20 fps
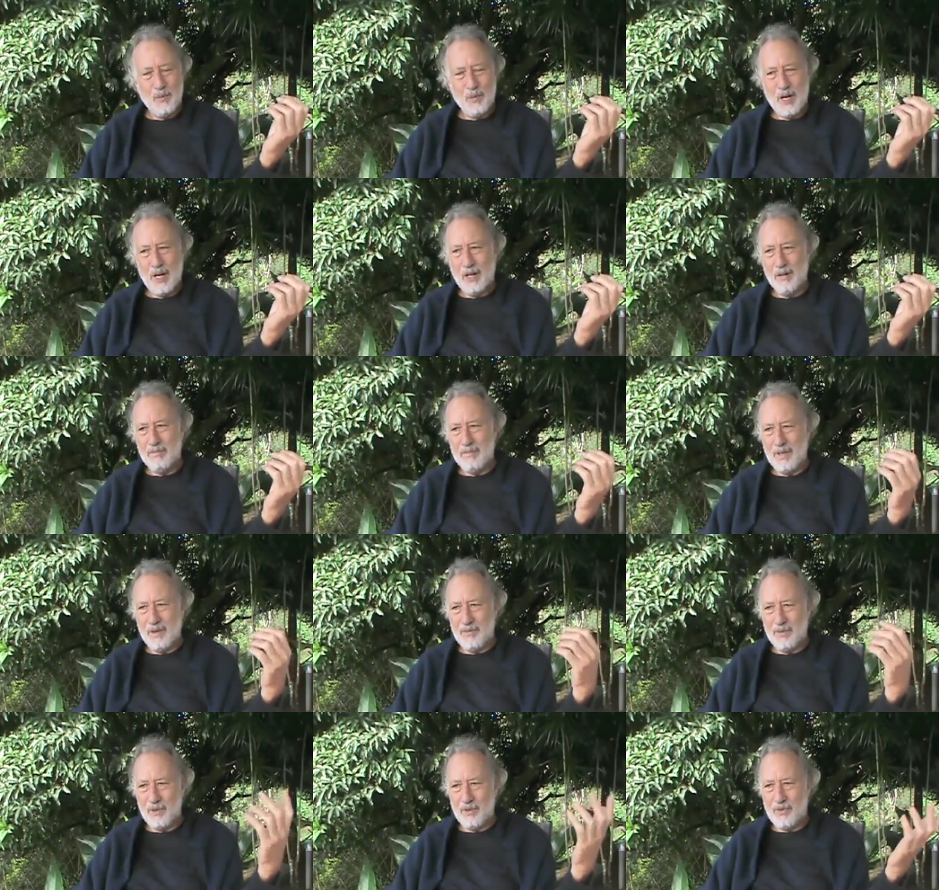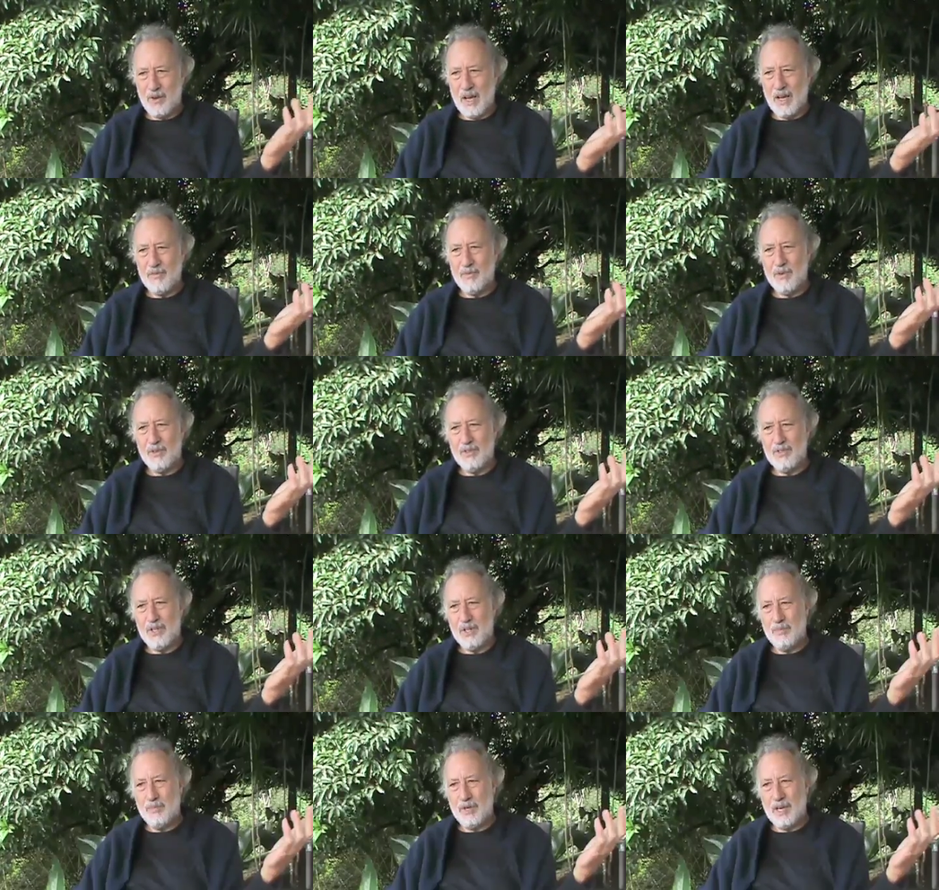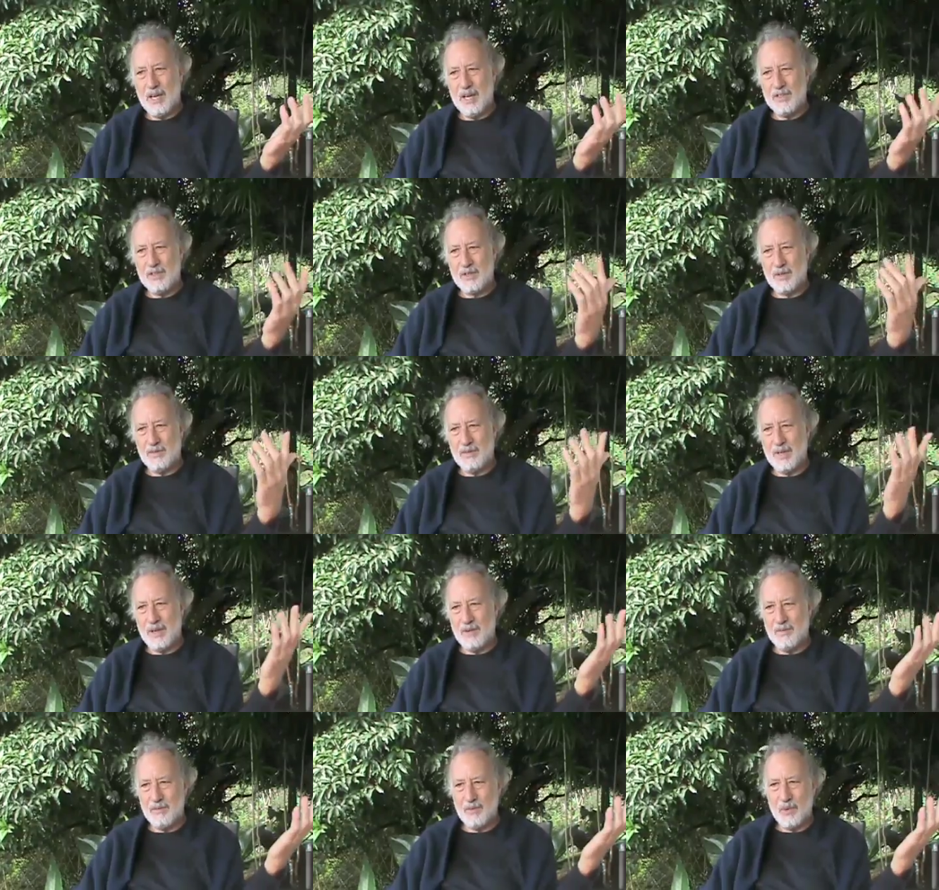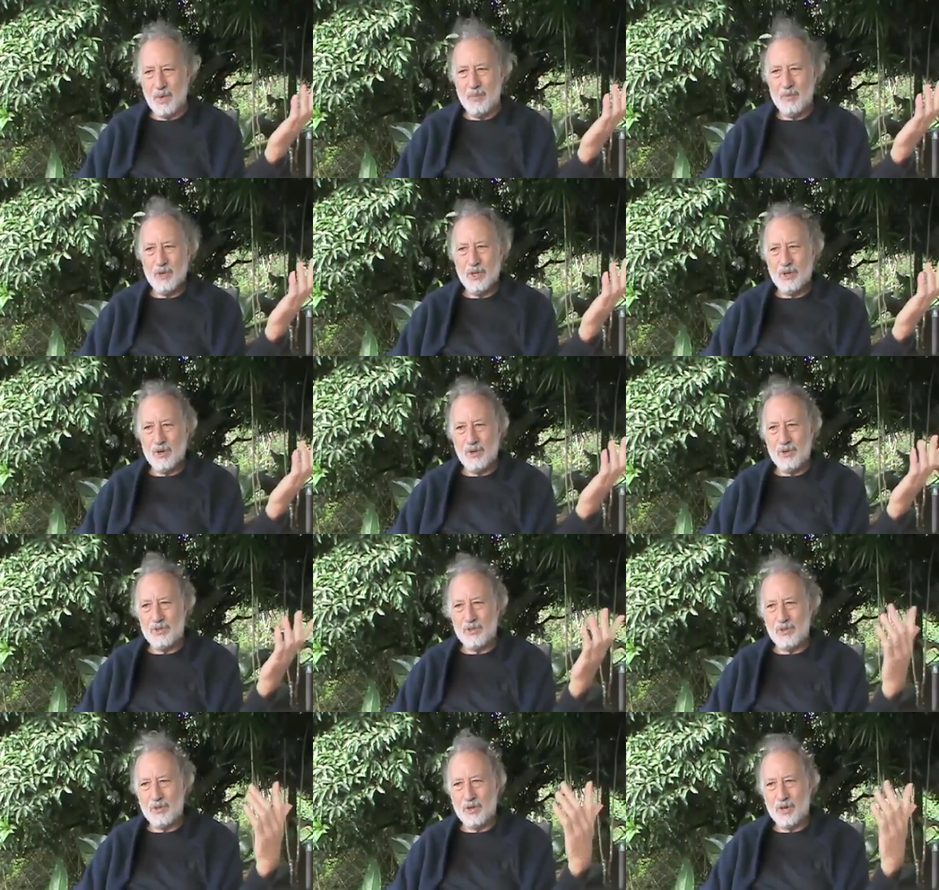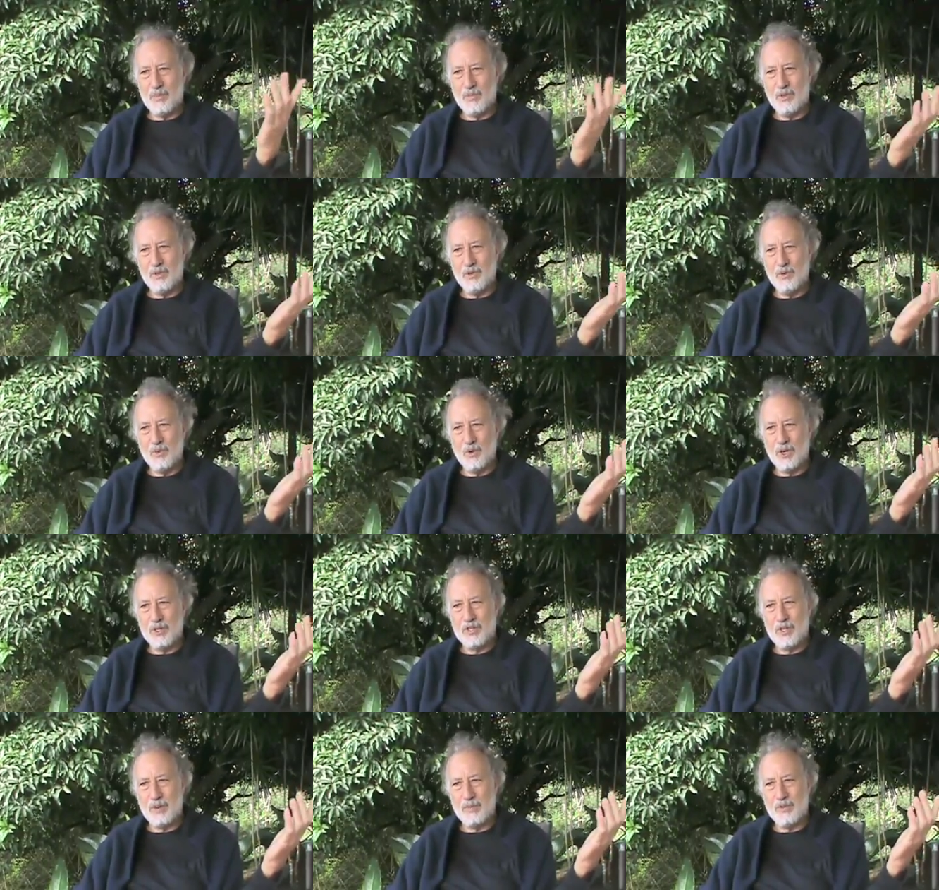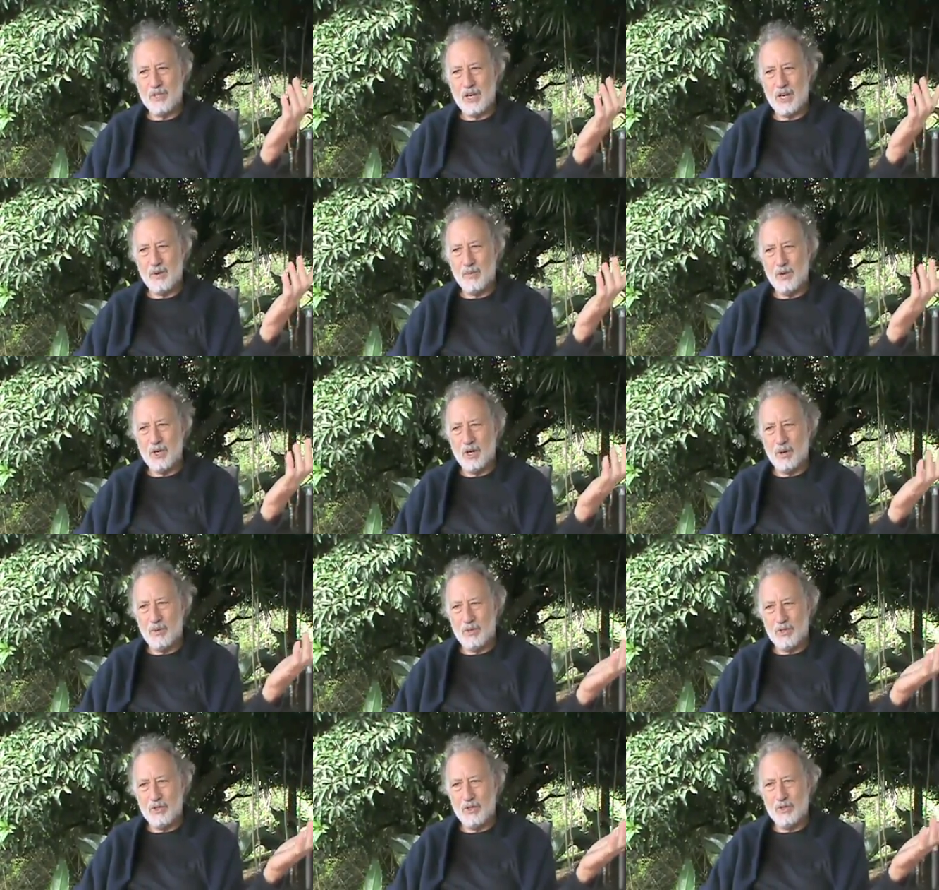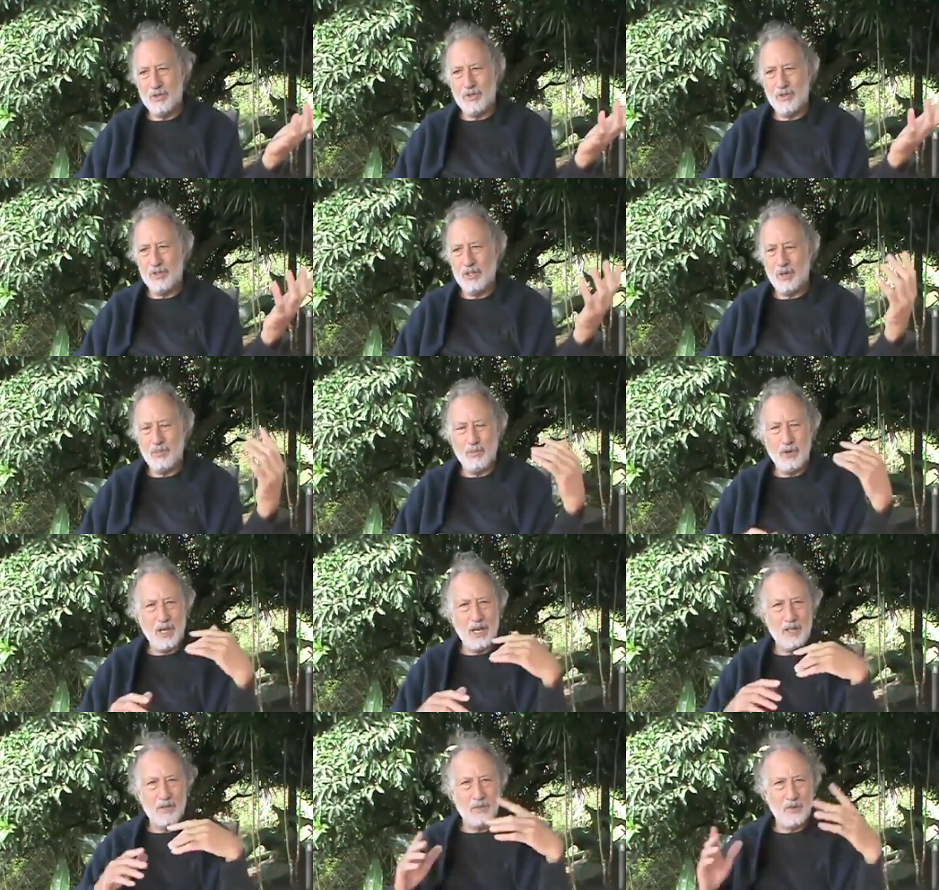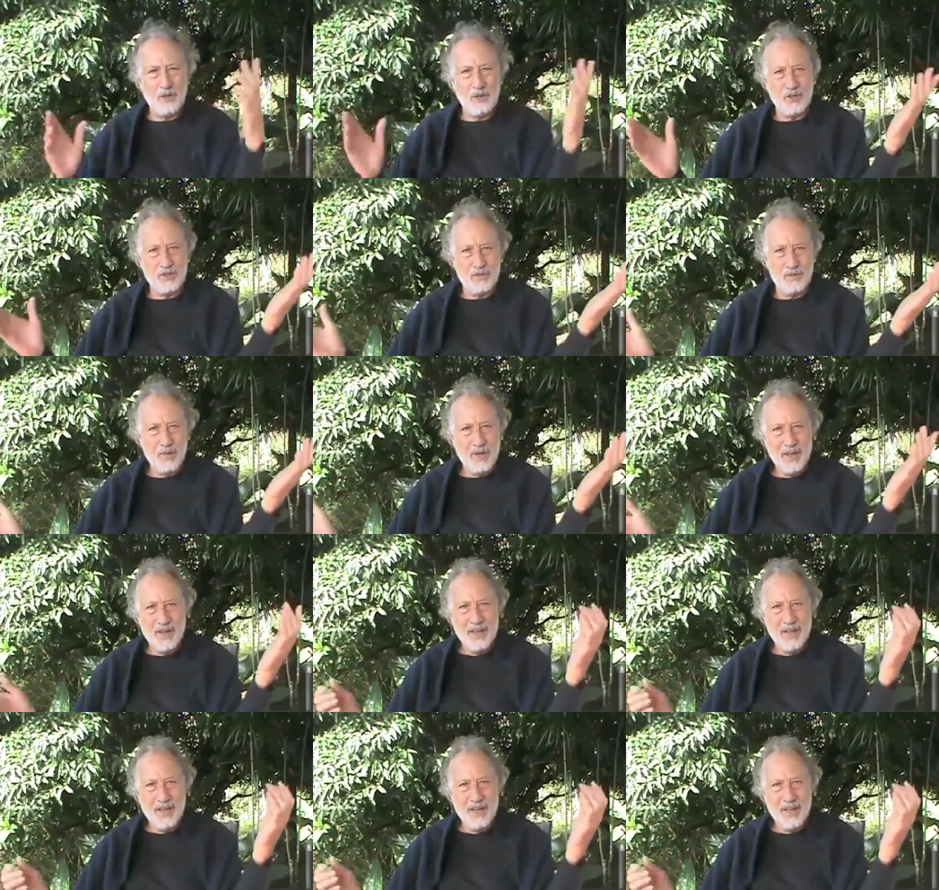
Well, if you drive with a GPS, and then when we go to Europe and do workshops there, we always use the GPS because